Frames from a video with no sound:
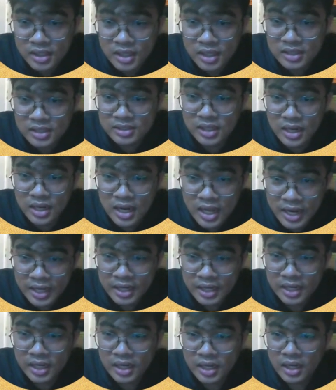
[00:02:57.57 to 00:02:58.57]
as a
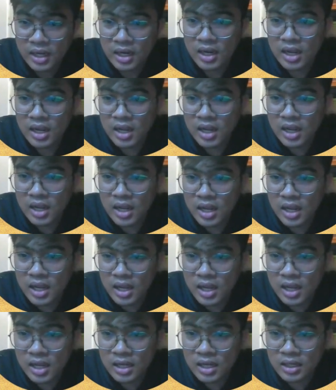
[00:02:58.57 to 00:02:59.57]
line,
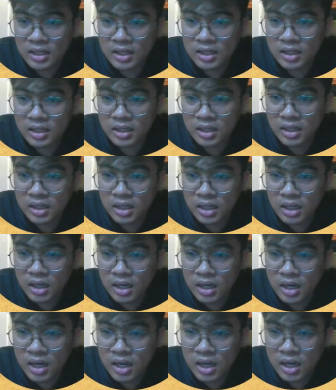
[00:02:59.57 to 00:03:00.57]
and
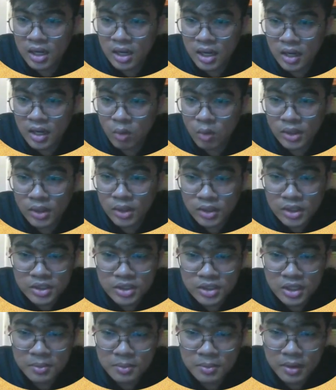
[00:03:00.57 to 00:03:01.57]
a
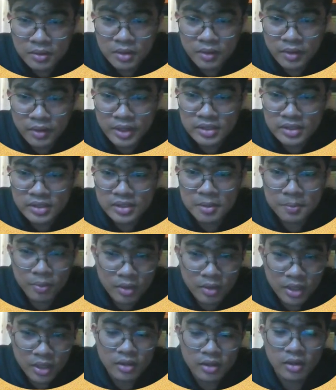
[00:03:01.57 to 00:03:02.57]
watershed boundary is a
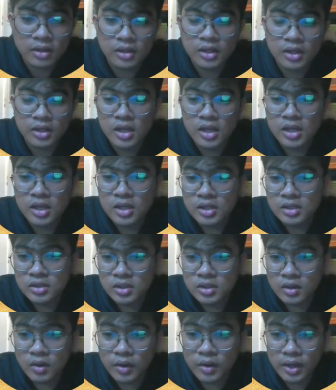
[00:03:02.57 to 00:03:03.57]
polygon.
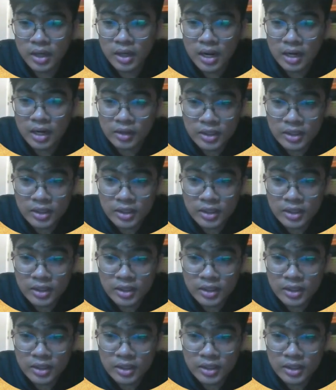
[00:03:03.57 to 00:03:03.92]
So a